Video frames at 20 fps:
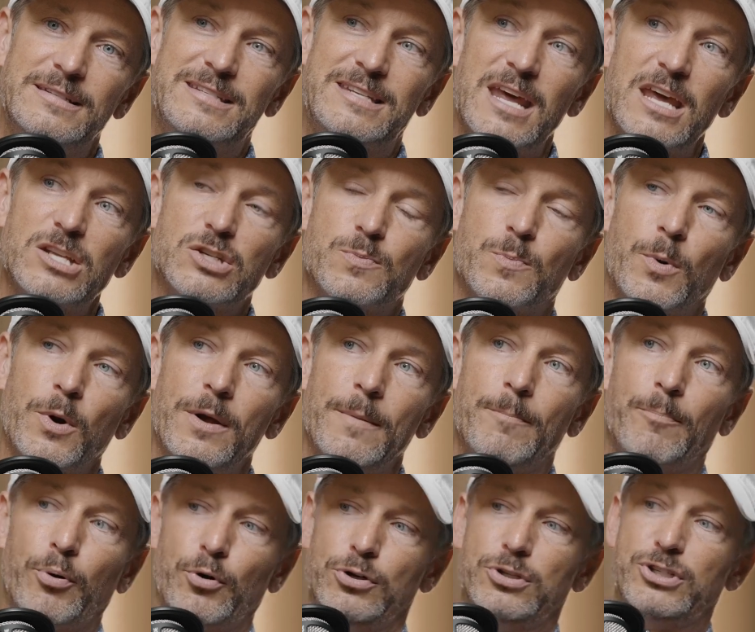
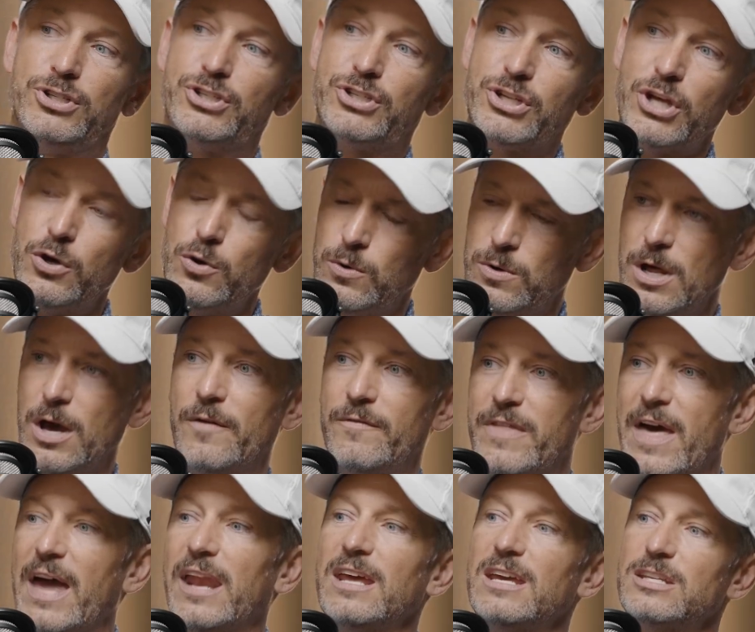desperate pursuit of
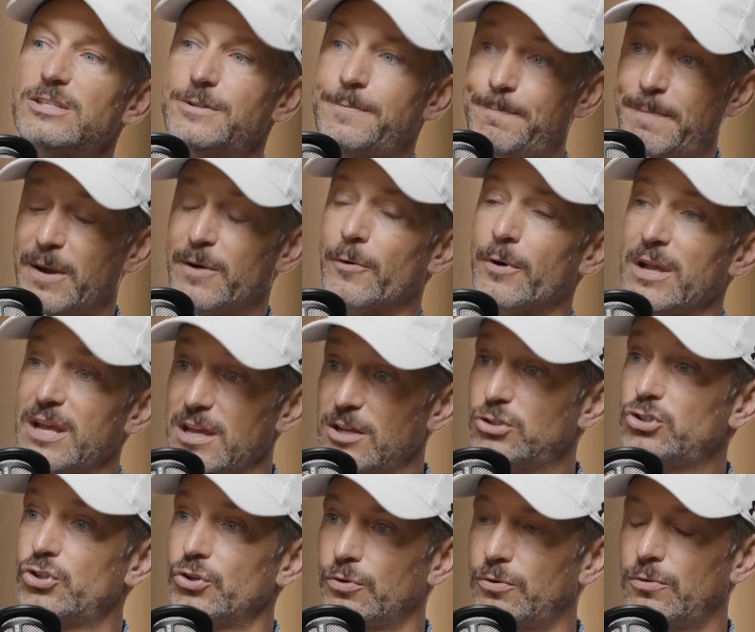that
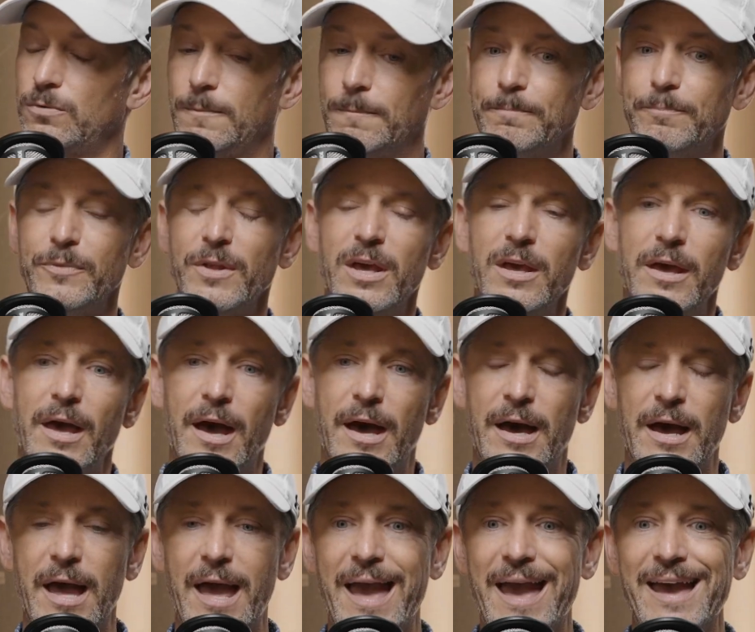experiential
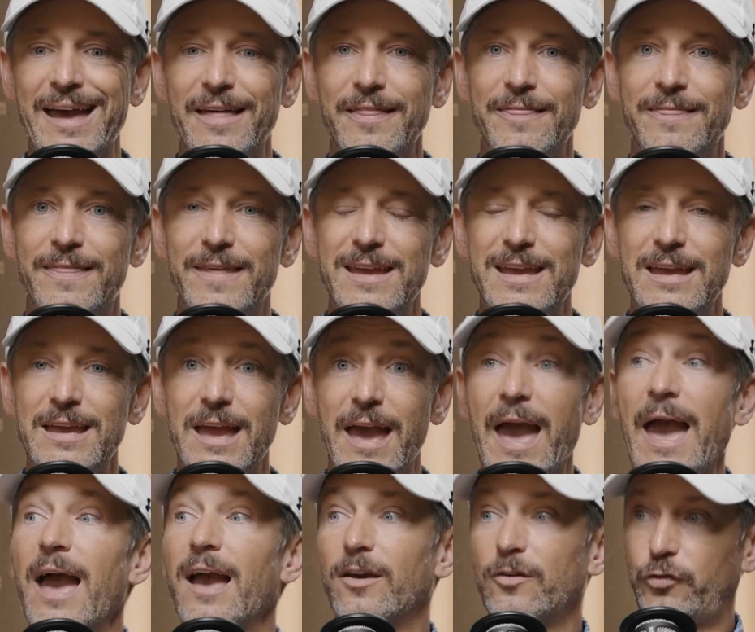at the
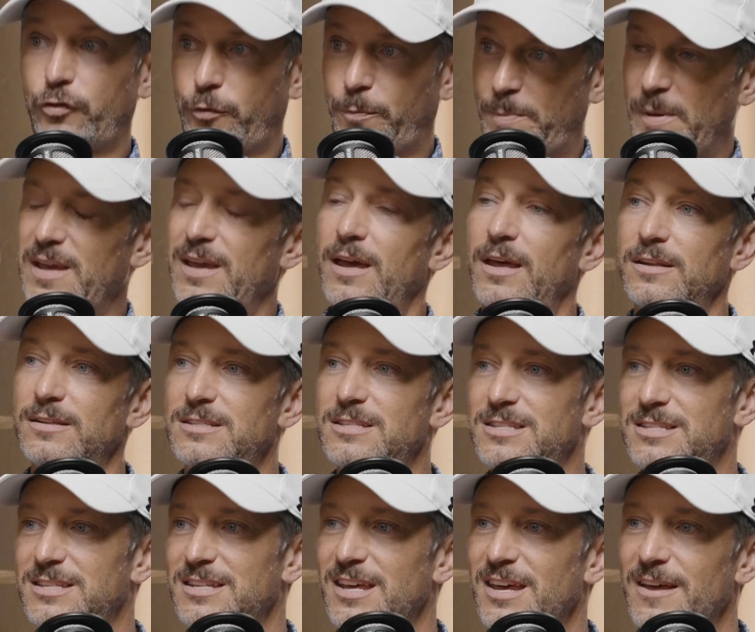
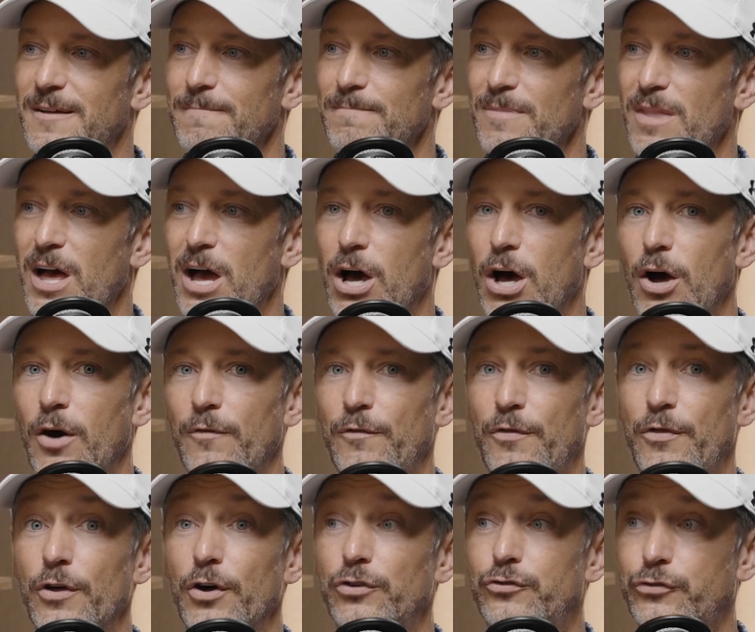expense
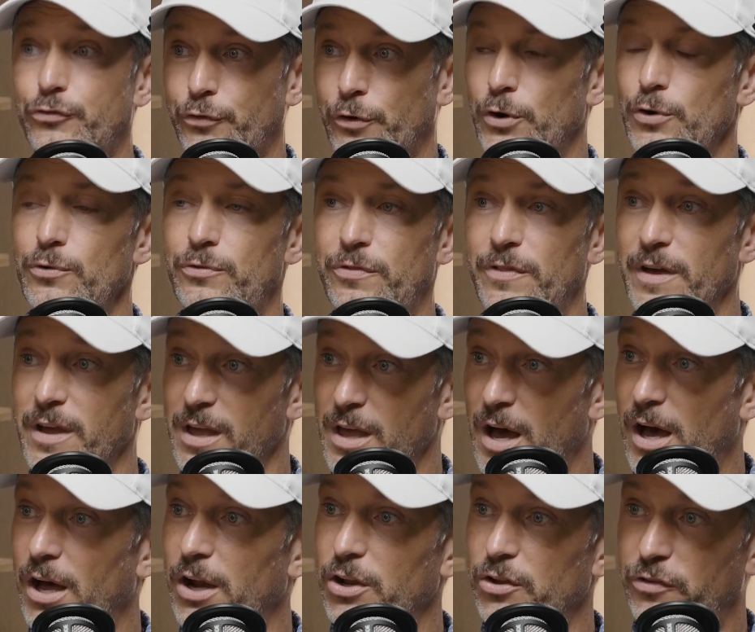of the truth that
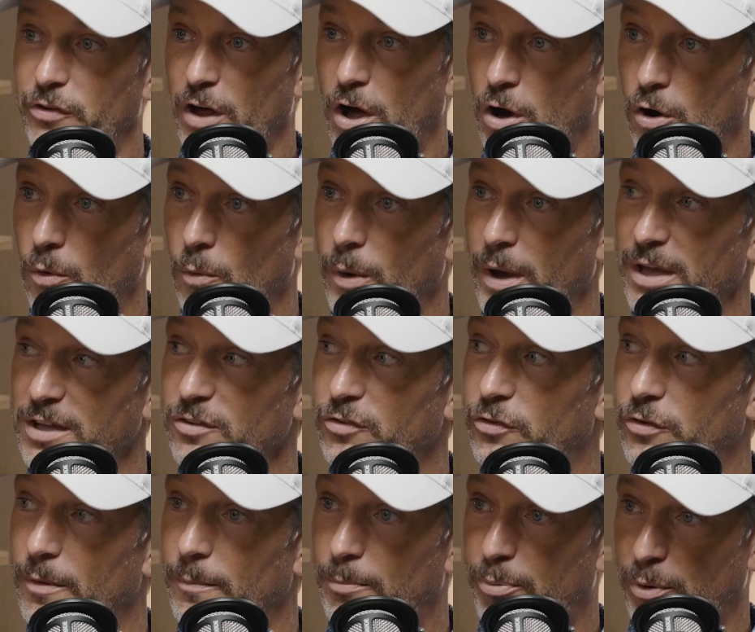God is
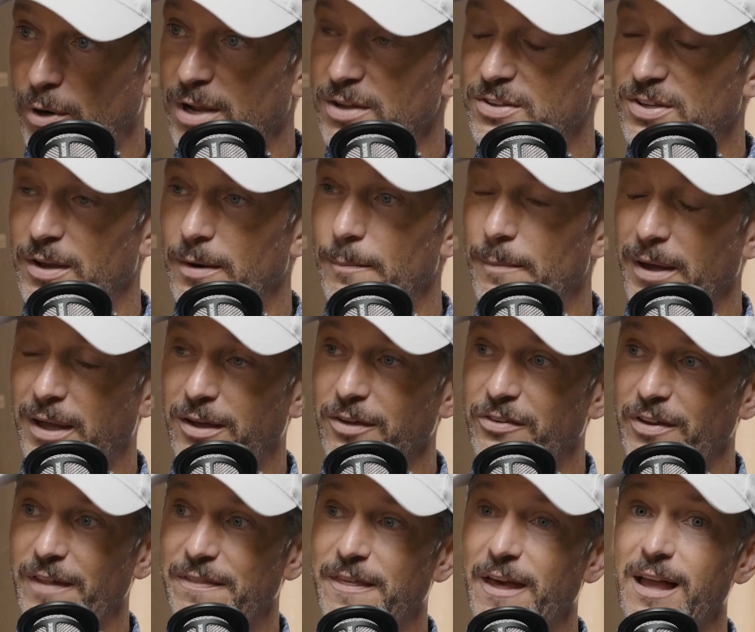always present.
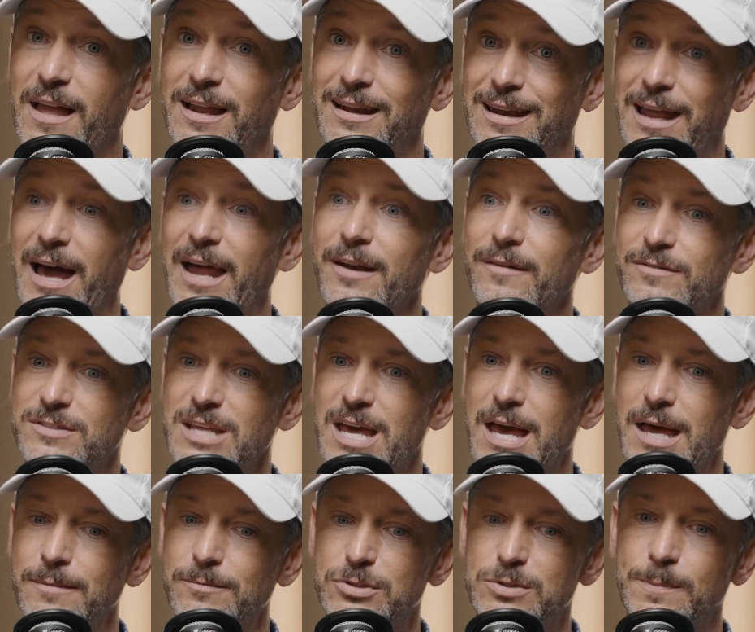Because I think a lot of
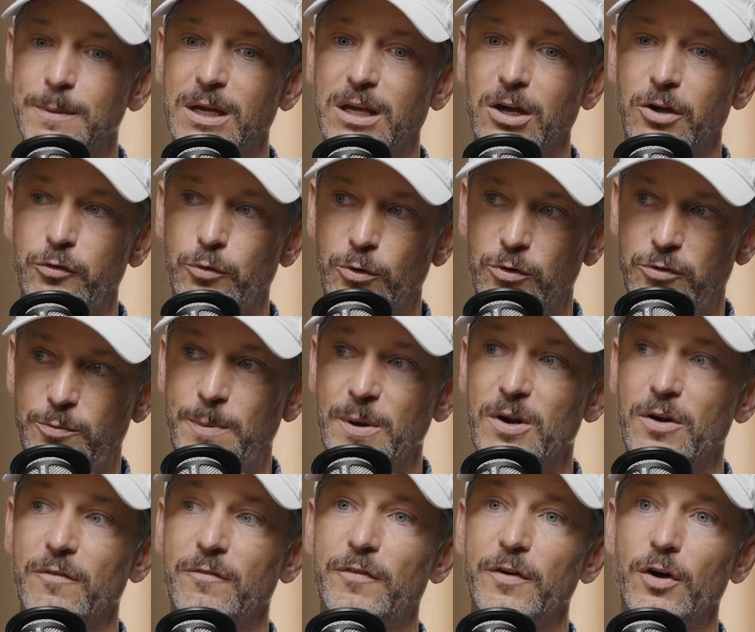times, because we're
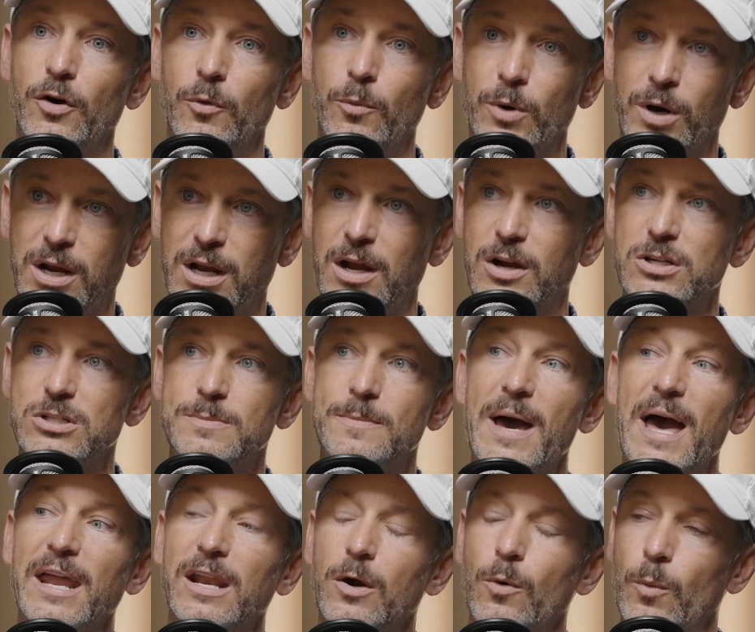spirit filled, we're
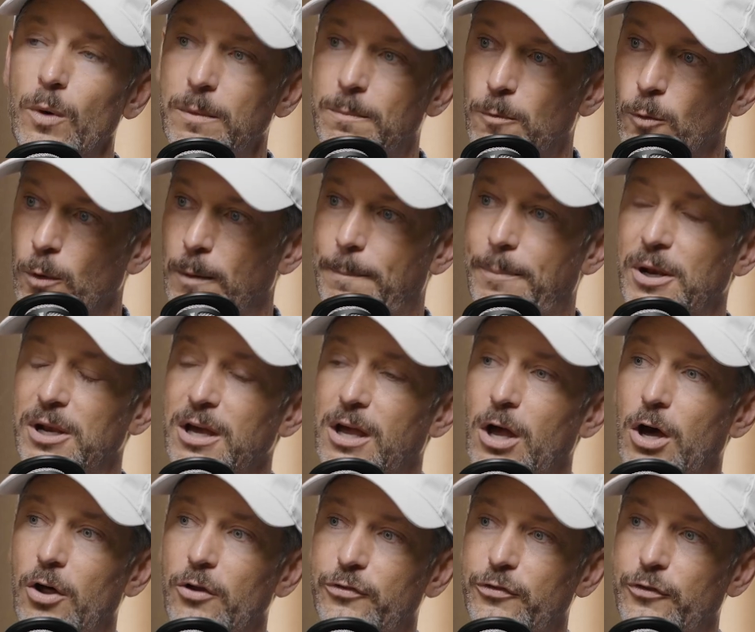charismatic, we're
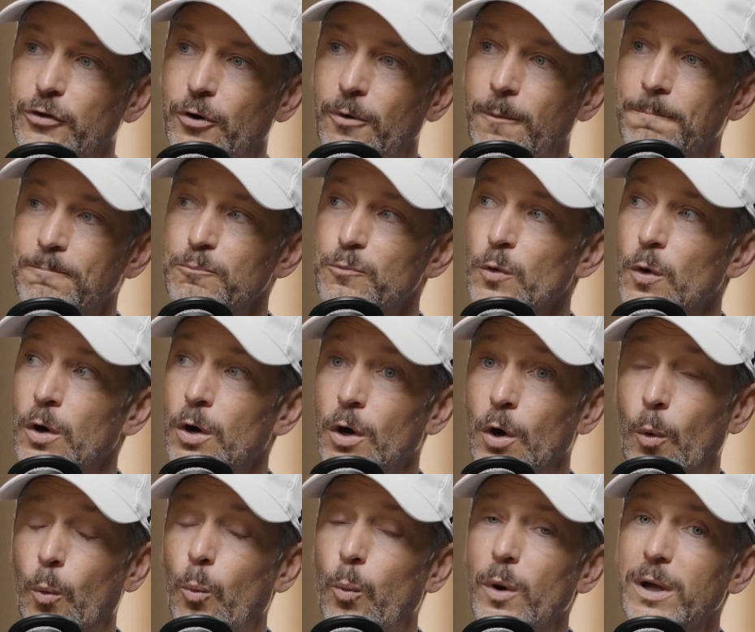Pentecostal,
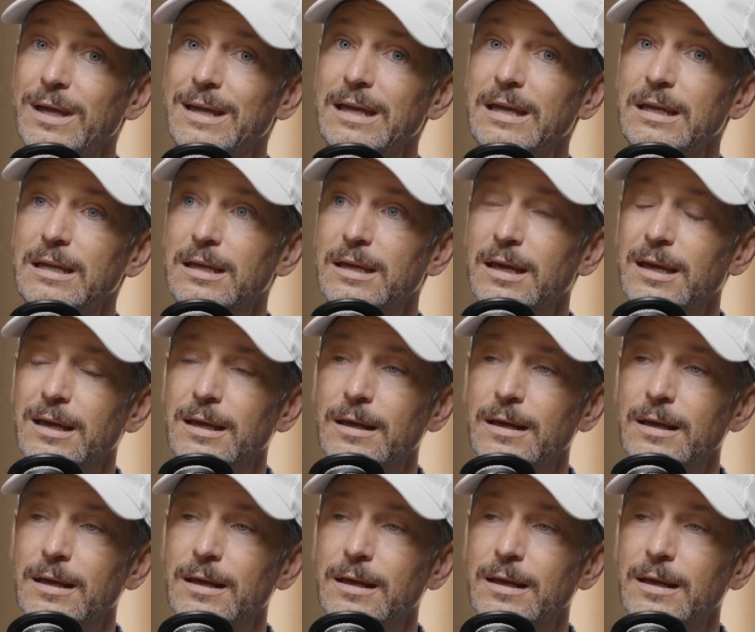we